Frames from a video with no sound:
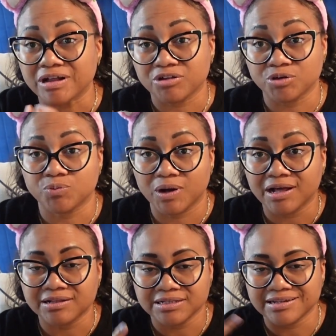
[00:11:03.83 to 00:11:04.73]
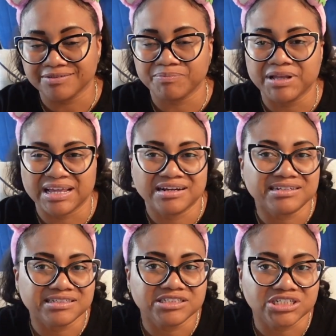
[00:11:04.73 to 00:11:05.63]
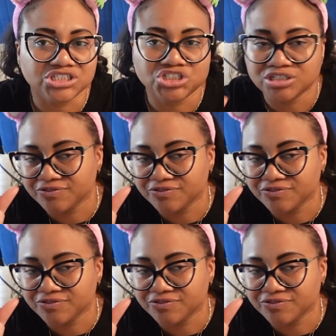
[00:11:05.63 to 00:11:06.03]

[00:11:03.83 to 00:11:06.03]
a, good while and they get a little dingy